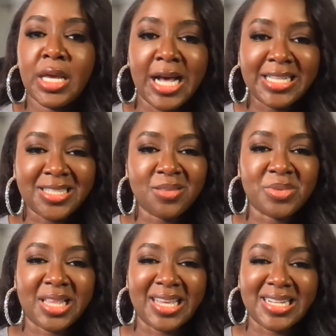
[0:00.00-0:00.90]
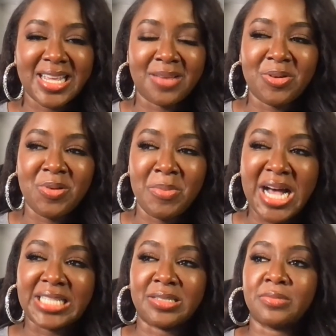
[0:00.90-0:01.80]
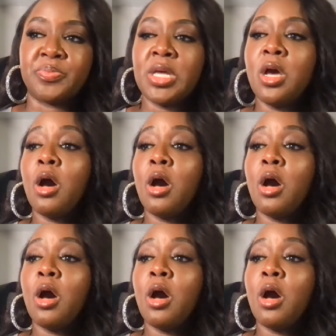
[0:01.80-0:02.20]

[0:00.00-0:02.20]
I still be like, damn, I want to buy something.